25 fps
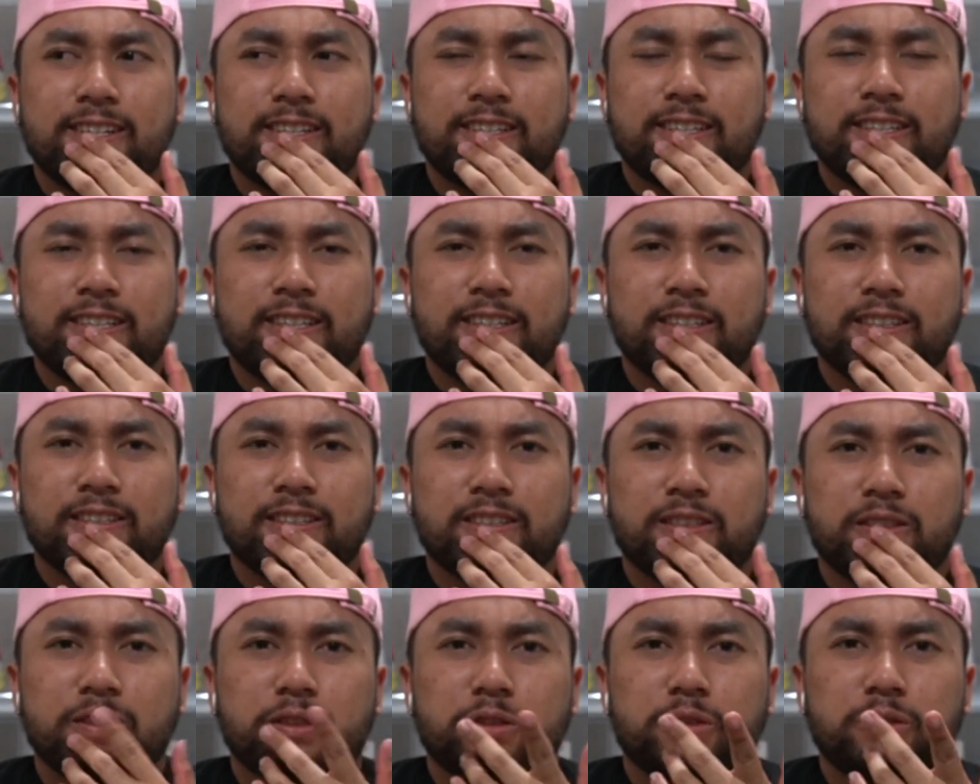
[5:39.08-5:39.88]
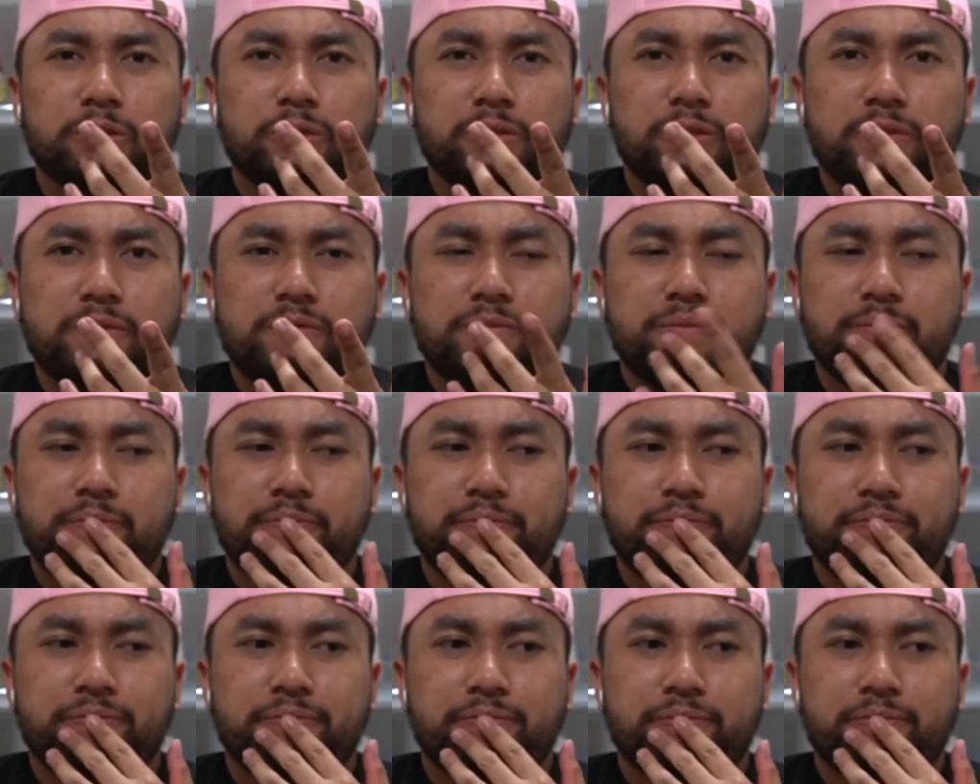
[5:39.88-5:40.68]
Yeah, so
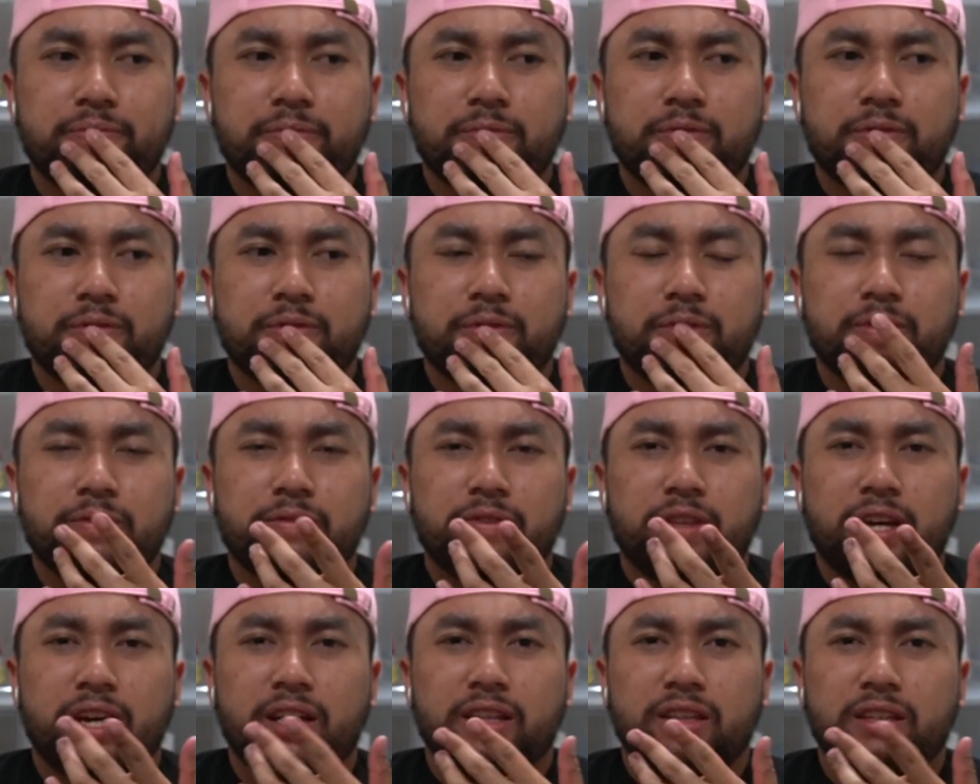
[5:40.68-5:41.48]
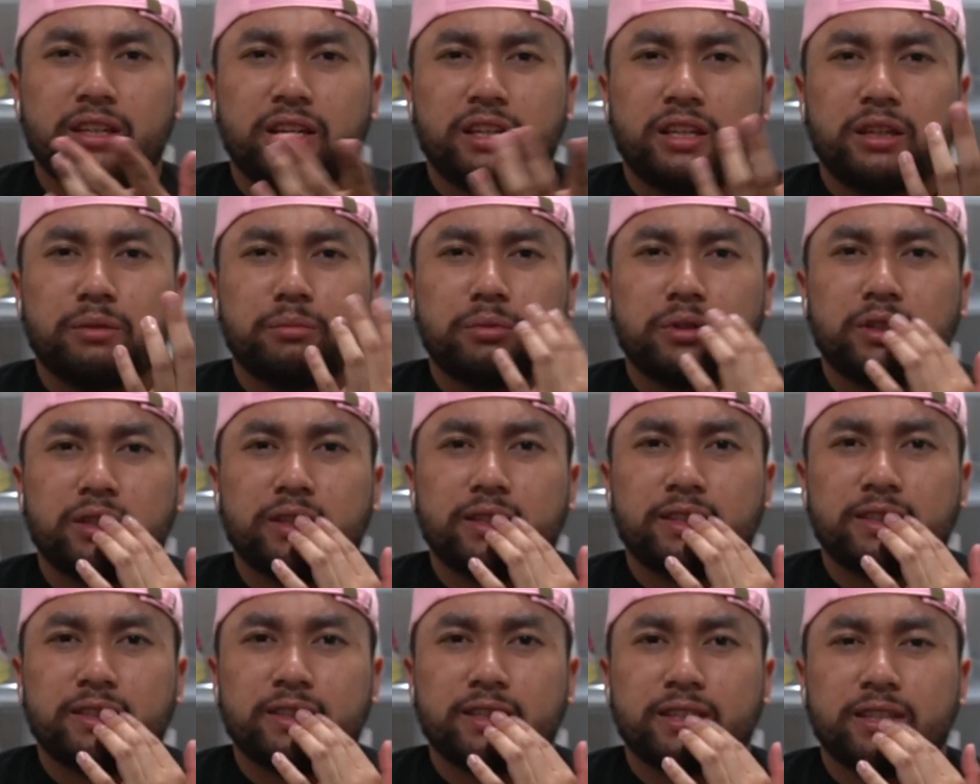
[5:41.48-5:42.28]
with that, I think anybody
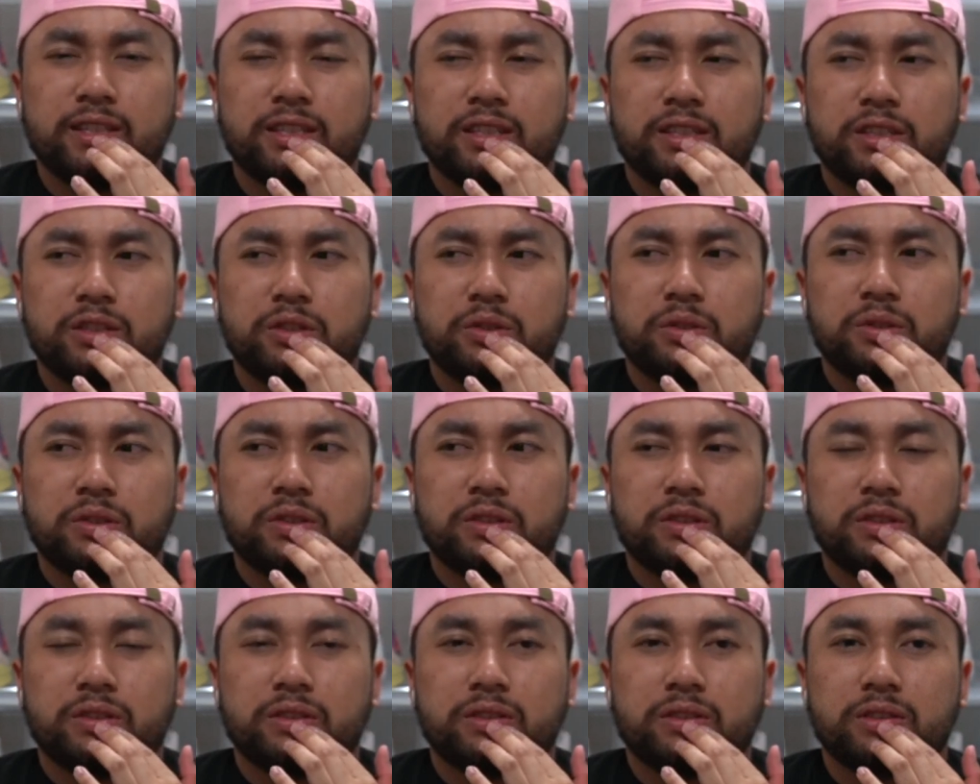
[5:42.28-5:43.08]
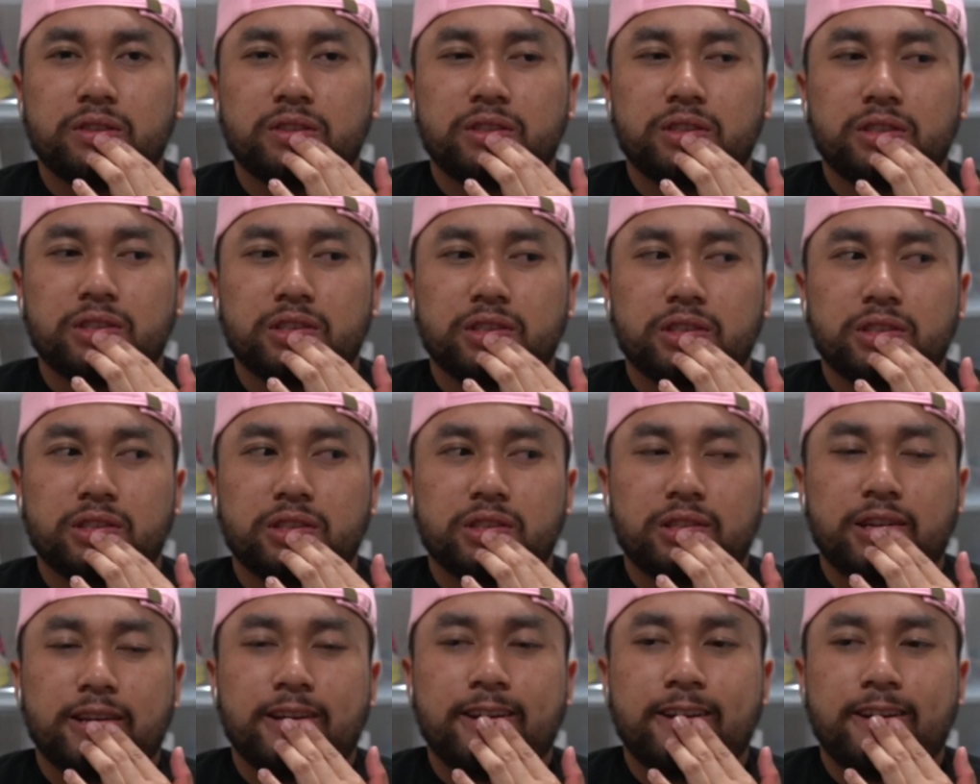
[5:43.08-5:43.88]
can kind of use it.
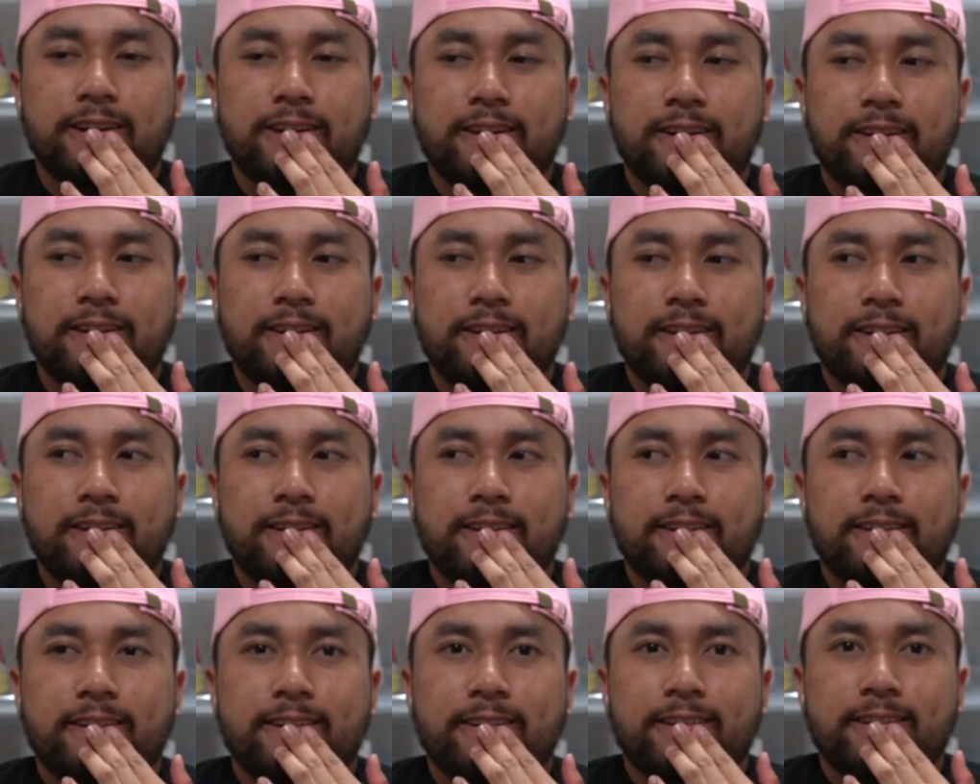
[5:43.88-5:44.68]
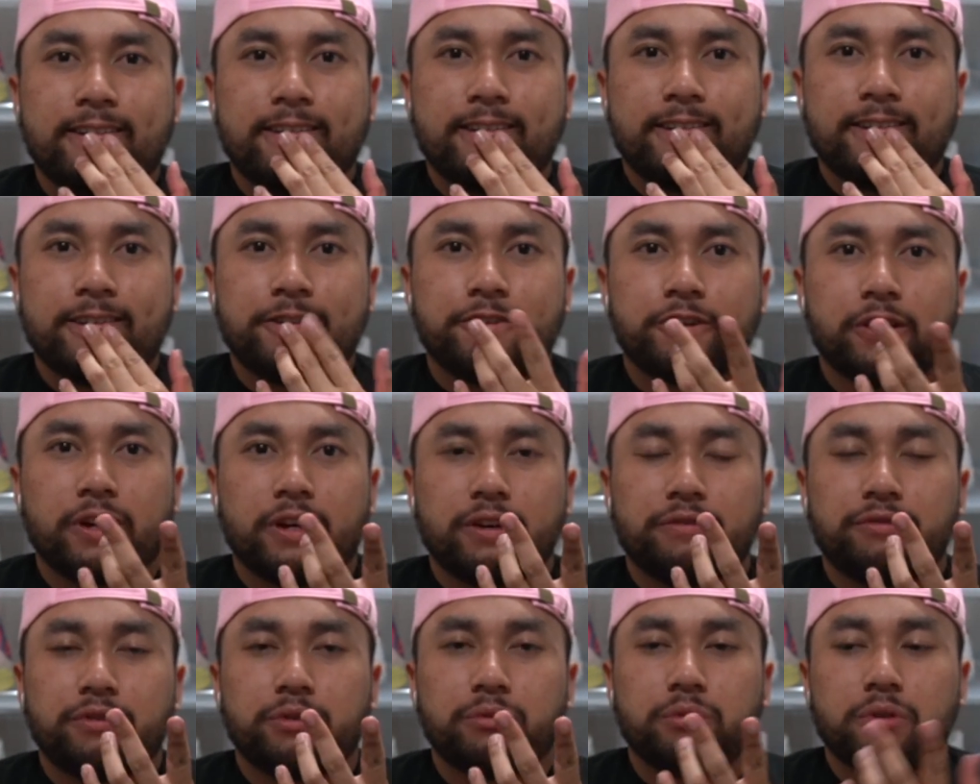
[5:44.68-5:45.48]
Just try
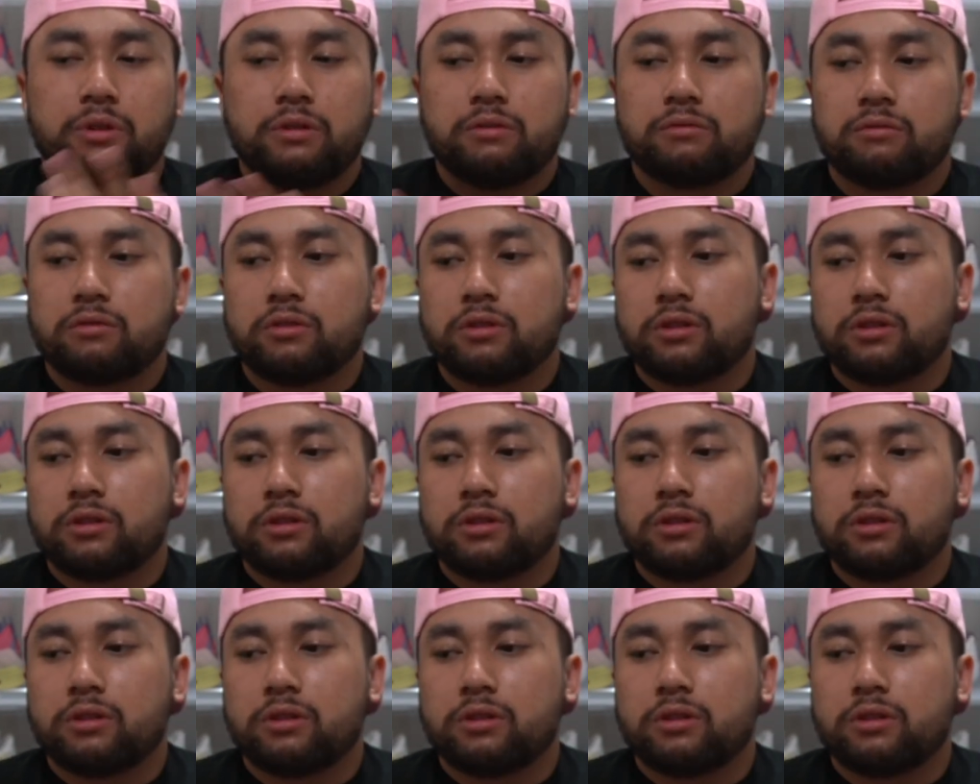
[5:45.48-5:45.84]
if you want.